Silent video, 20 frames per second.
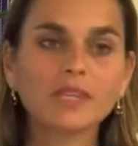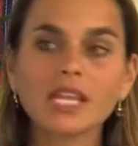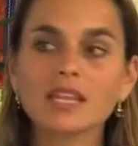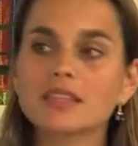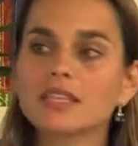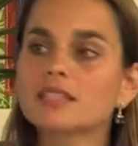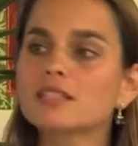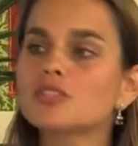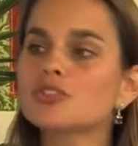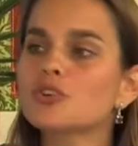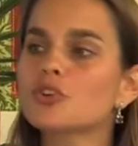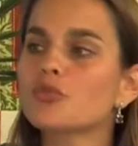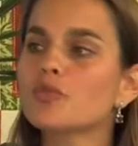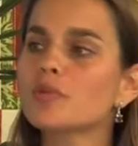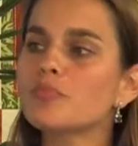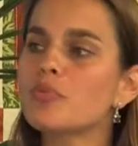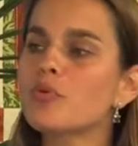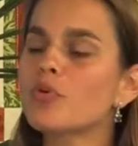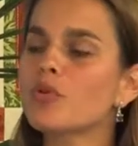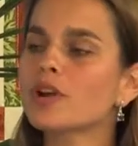this is her
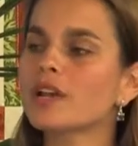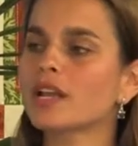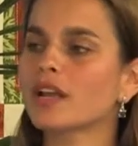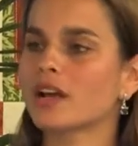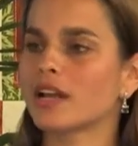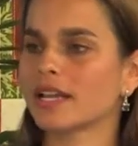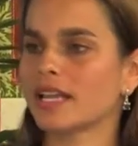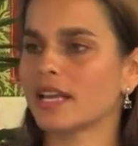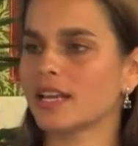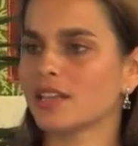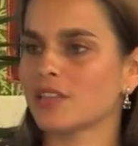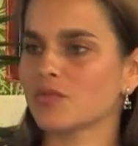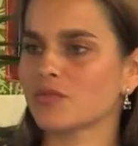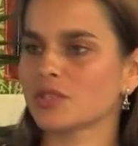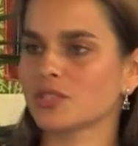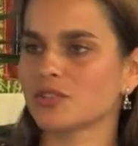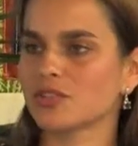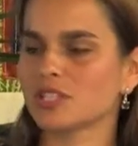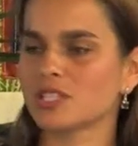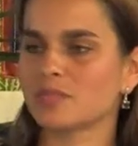reporting on getting the
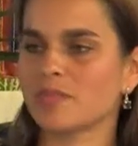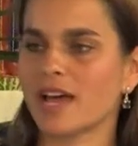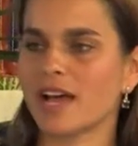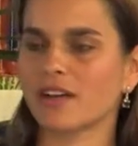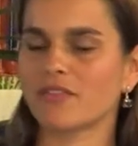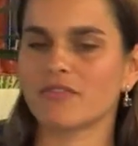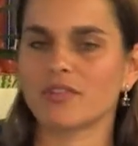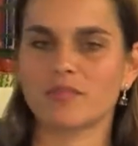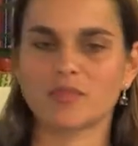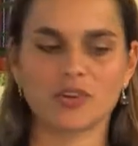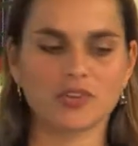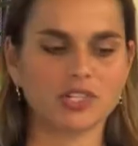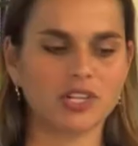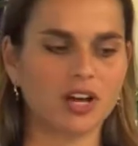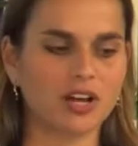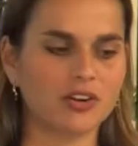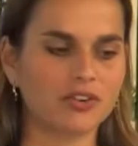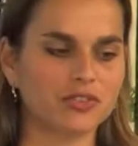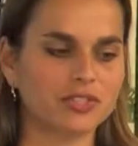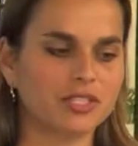results back from her
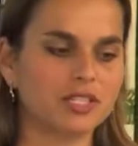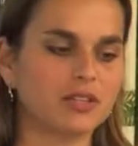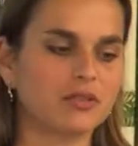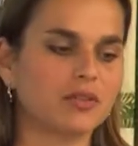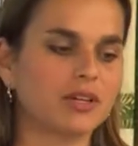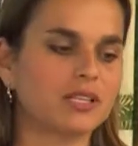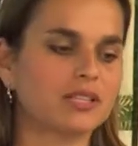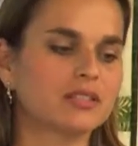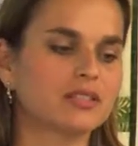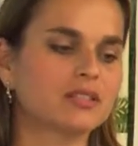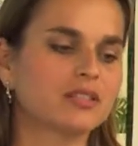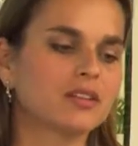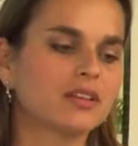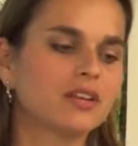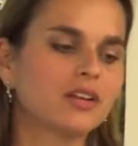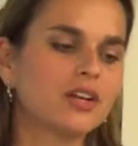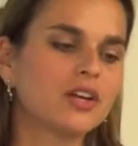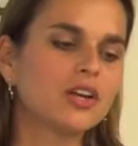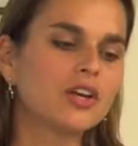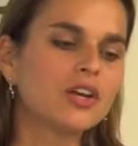daughter's sequence.
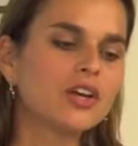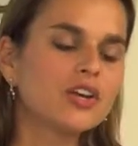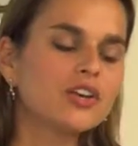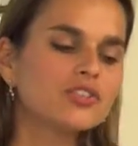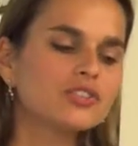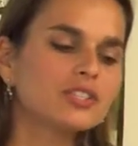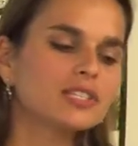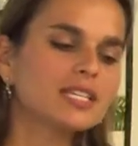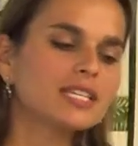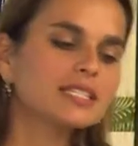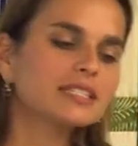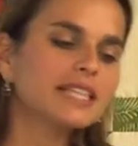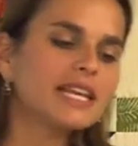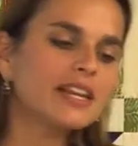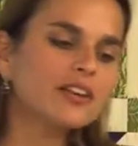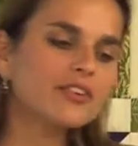She says, later